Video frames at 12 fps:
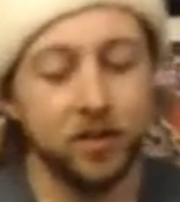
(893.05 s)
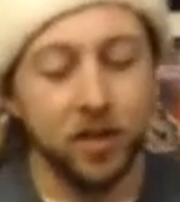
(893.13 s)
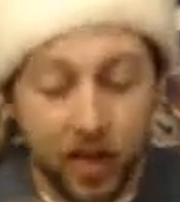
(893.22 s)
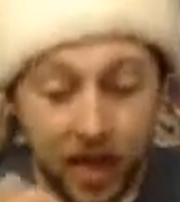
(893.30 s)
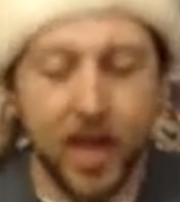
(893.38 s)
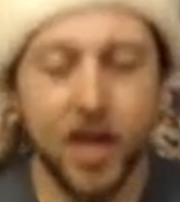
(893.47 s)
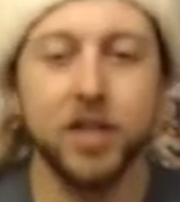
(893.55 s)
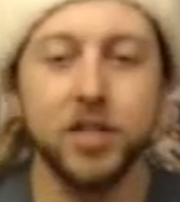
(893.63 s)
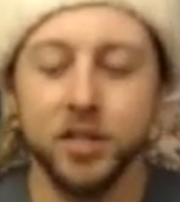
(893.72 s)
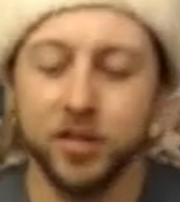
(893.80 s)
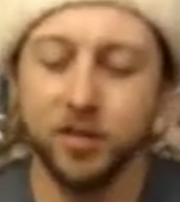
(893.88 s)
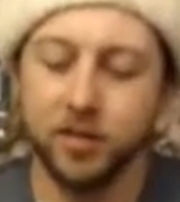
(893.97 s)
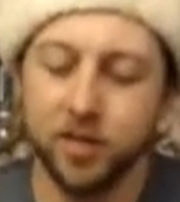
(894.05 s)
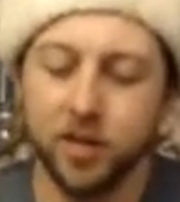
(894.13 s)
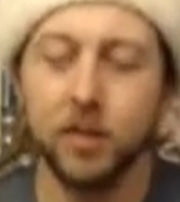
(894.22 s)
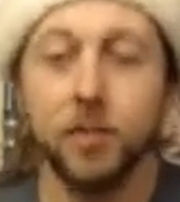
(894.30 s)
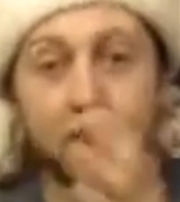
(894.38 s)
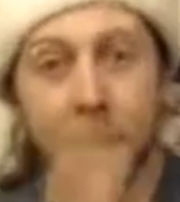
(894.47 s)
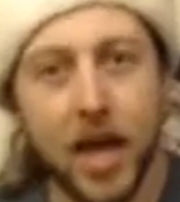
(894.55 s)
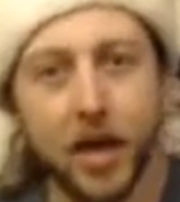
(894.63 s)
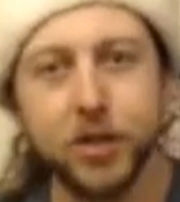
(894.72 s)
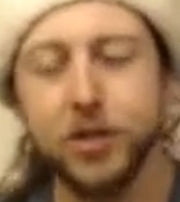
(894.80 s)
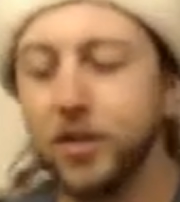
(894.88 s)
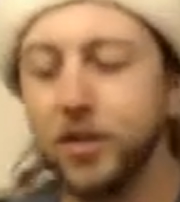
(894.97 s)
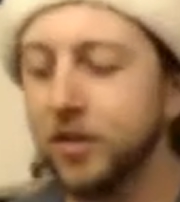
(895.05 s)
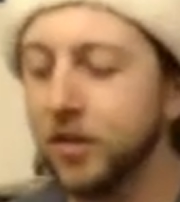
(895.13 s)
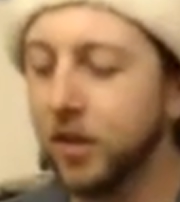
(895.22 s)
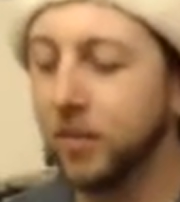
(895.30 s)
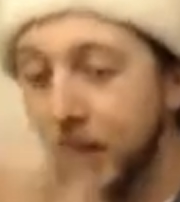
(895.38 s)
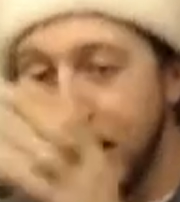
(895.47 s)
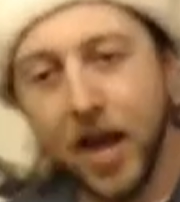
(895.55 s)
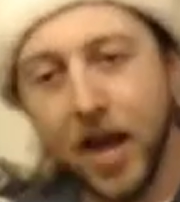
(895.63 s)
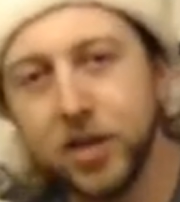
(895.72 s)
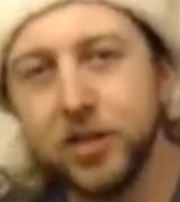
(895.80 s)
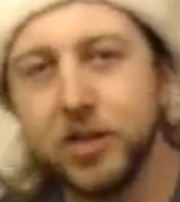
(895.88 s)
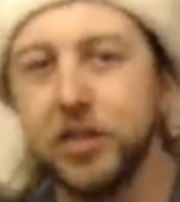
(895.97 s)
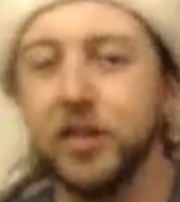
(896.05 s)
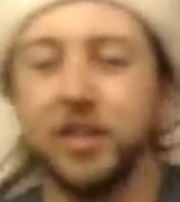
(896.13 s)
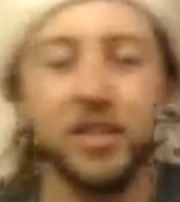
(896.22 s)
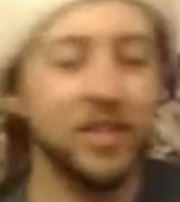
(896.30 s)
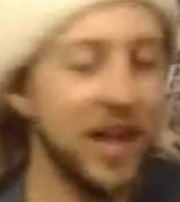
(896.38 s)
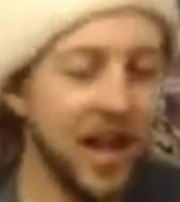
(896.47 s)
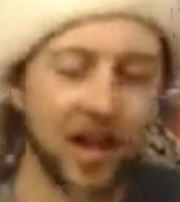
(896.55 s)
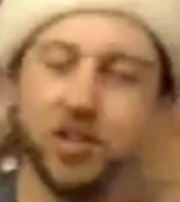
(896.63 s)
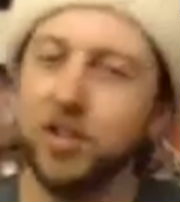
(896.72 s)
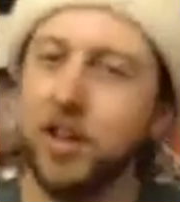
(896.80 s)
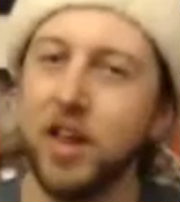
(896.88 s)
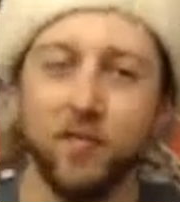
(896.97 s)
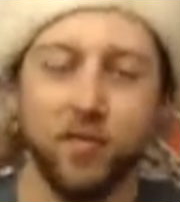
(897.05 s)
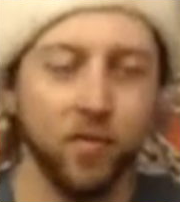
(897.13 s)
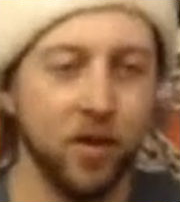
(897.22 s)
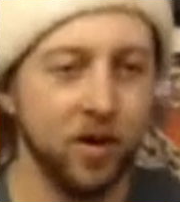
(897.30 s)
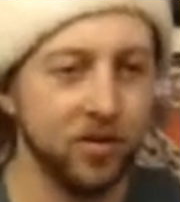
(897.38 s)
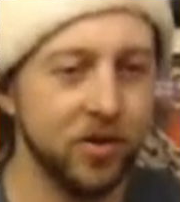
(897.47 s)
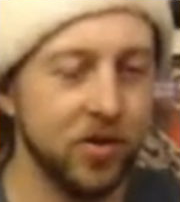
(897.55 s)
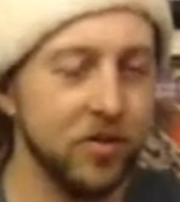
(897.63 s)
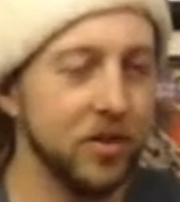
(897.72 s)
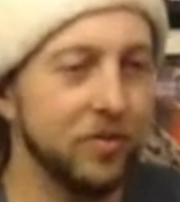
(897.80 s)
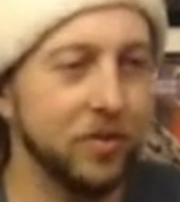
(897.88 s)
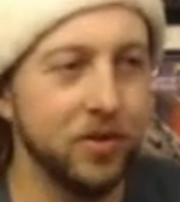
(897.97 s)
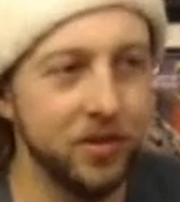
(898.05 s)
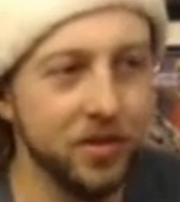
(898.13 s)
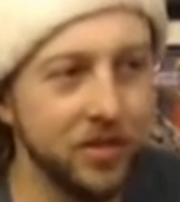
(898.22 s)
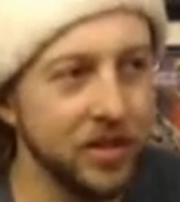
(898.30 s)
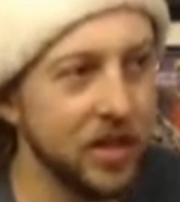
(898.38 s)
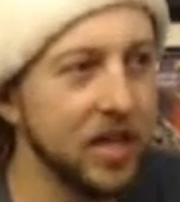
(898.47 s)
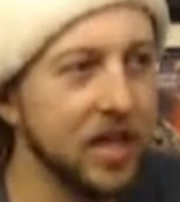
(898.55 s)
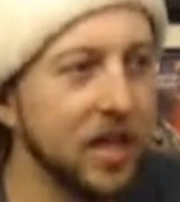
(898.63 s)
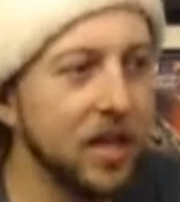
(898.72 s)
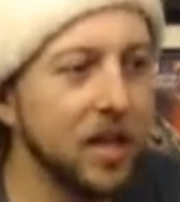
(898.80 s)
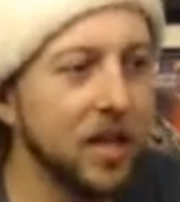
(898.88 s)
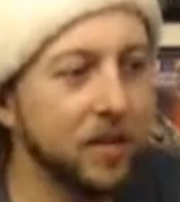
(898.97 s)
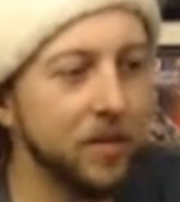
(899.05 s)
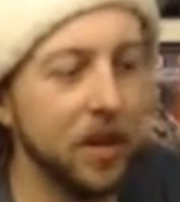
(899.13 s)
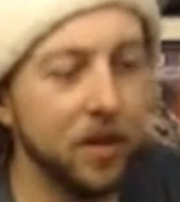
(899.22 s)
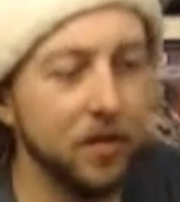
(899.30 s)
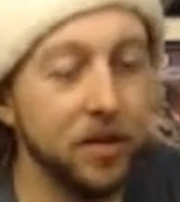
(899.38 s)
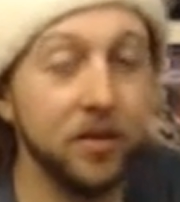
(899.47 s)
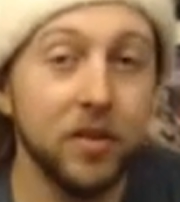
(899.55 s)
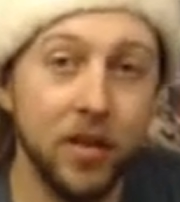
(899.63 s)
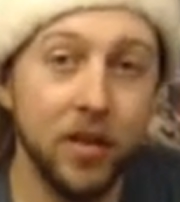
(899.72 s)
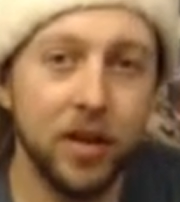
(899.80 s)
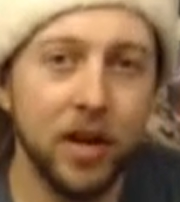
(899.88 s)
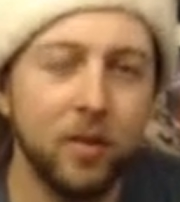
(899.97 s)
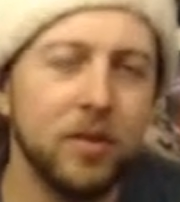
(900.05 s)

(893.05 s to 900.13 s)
Let's talk action. Let's talk a little bit of action. Let's talk a little bit of action. Like just action everywhere. So many explosions. But it's good.